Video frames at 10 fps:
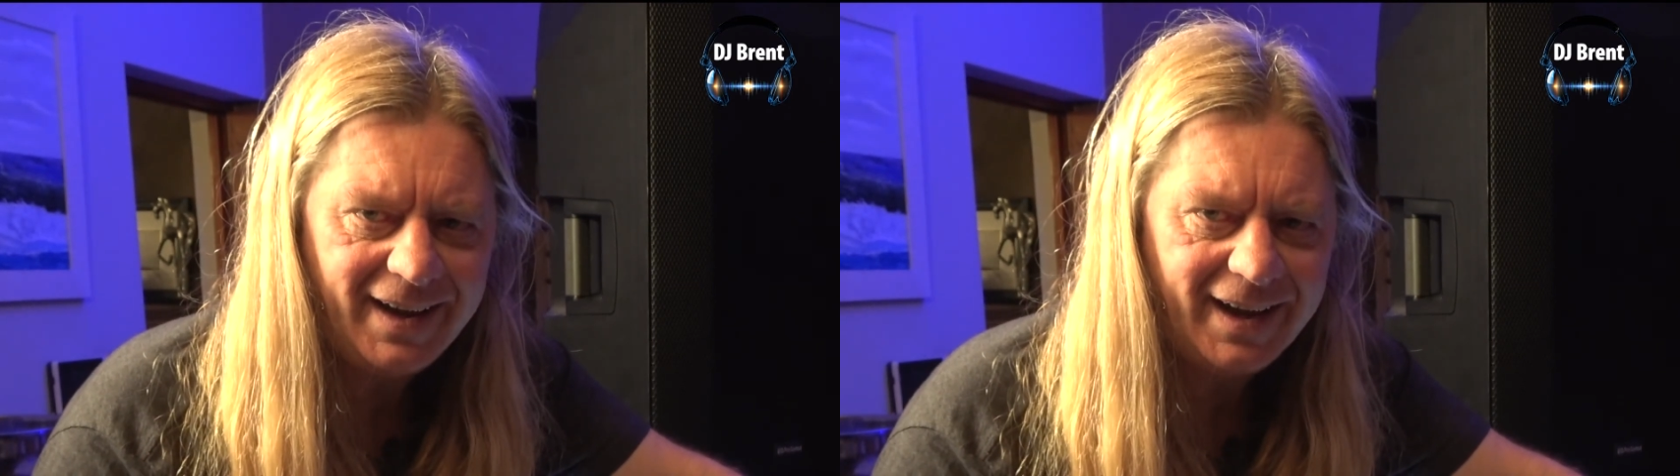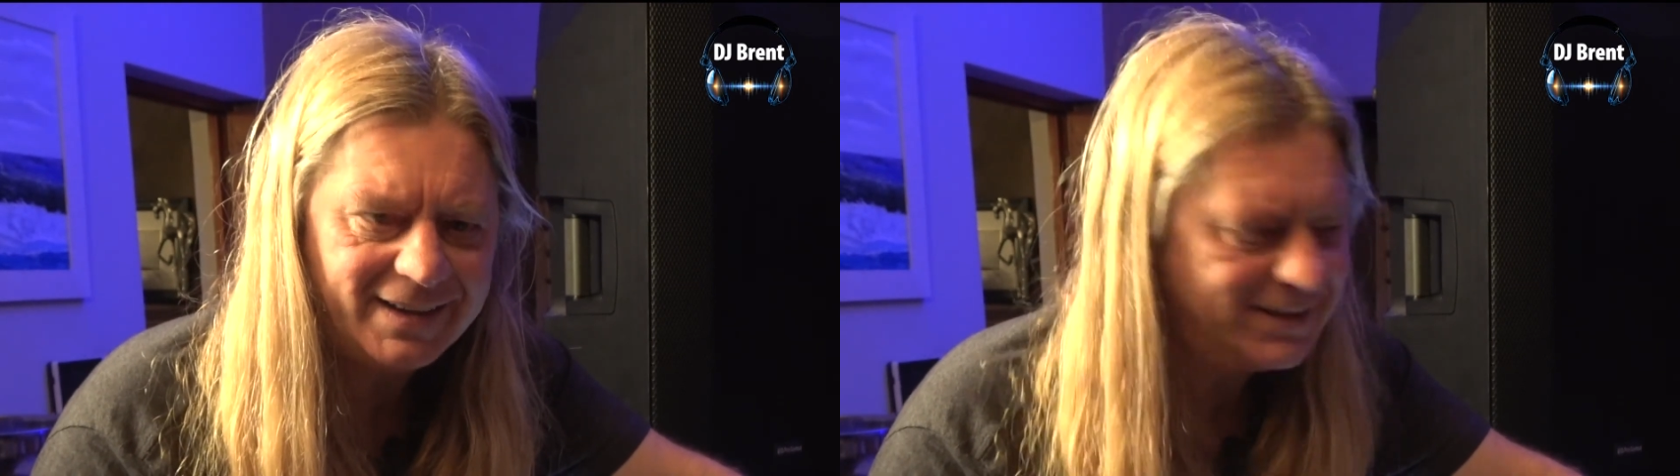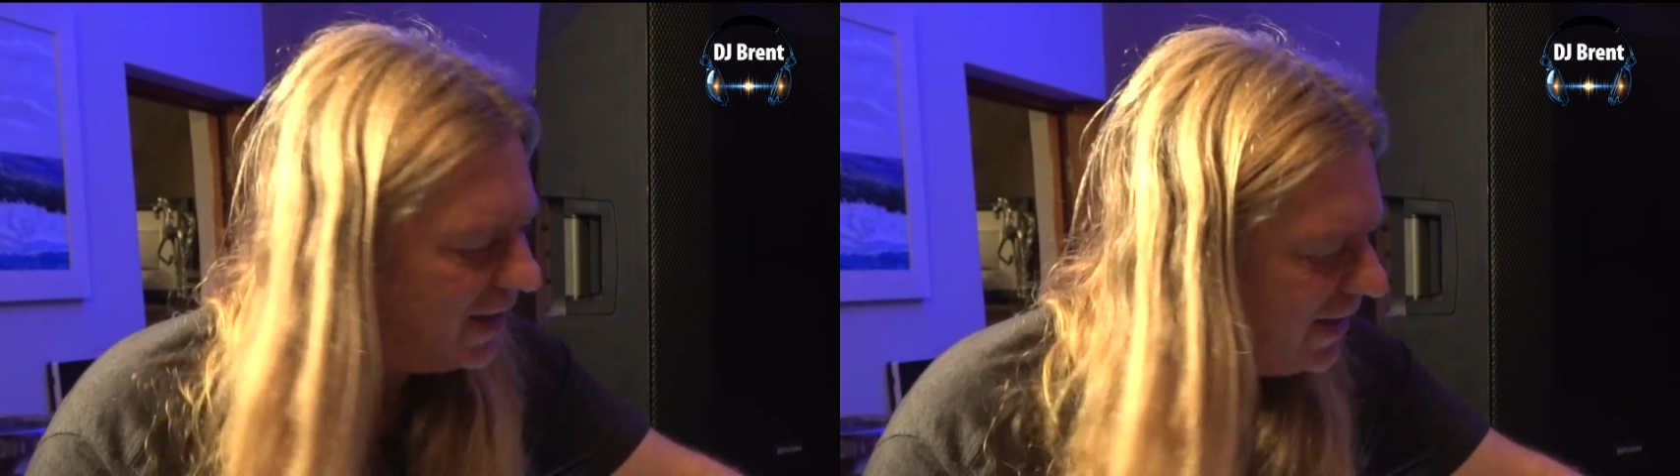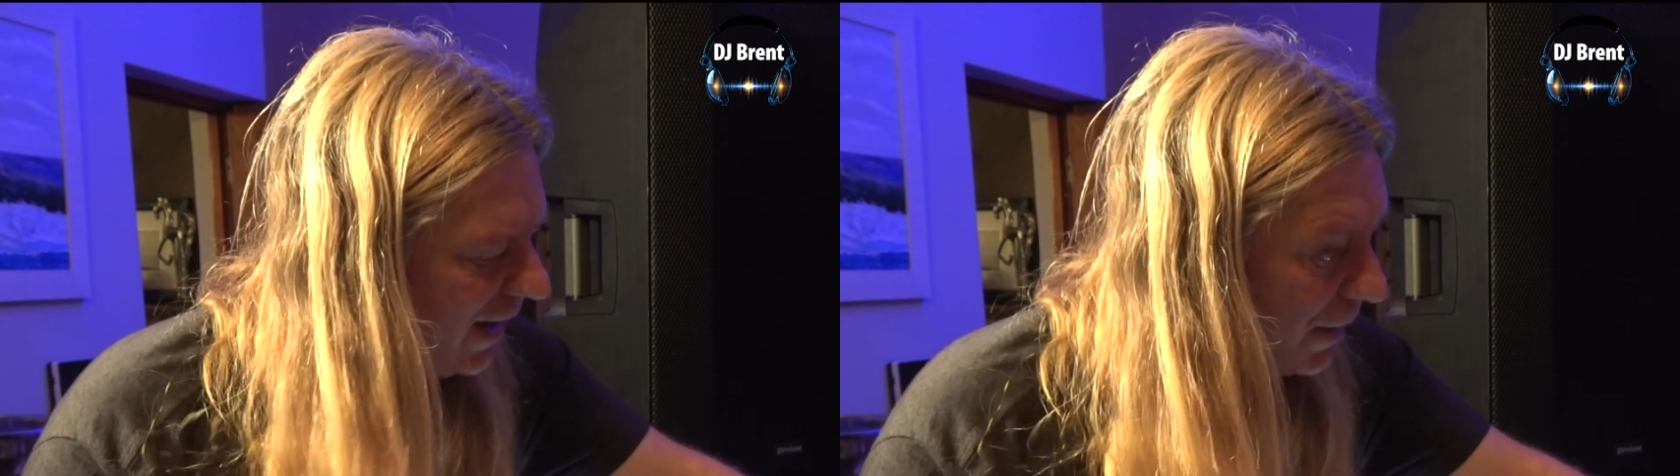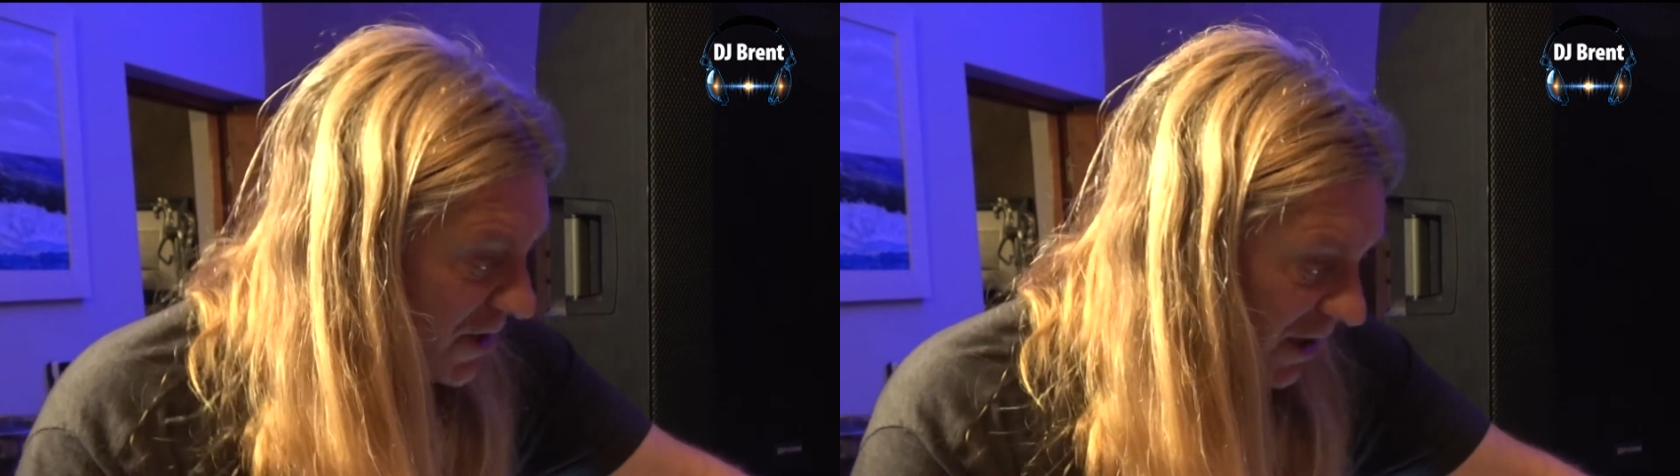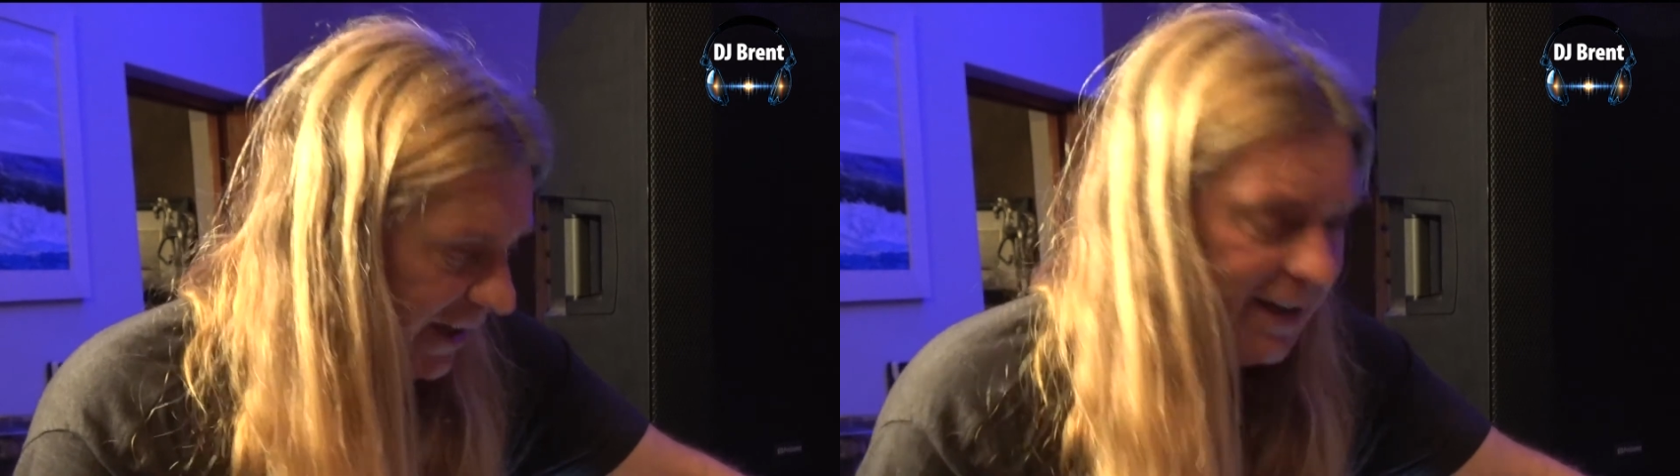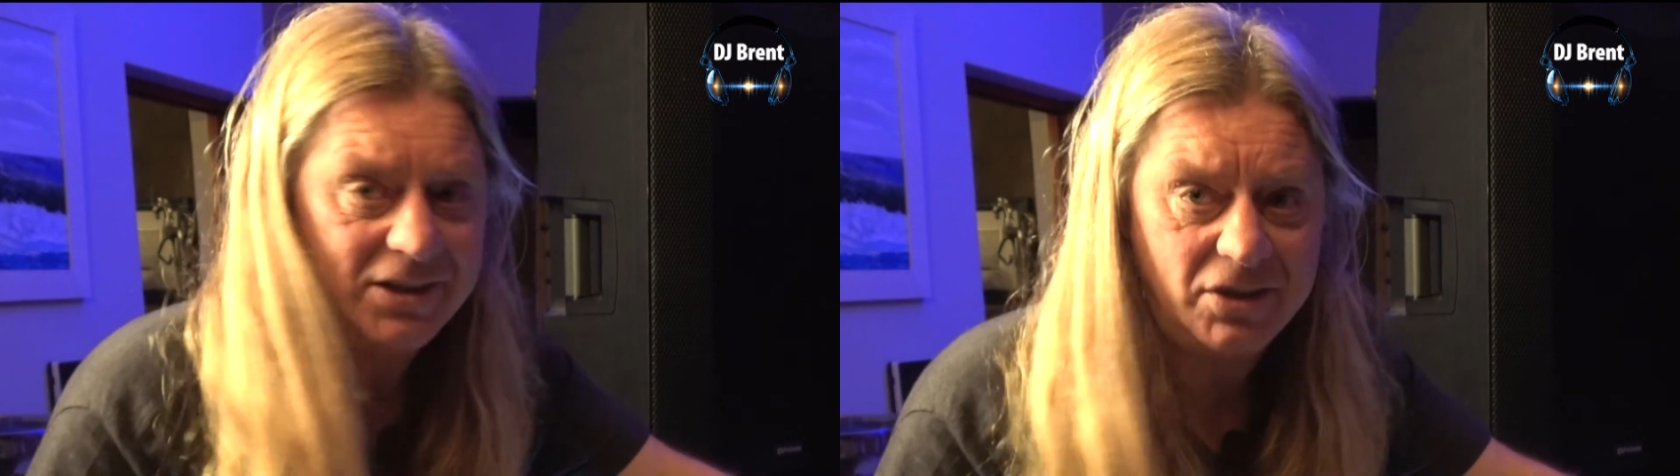And I'm certainly going to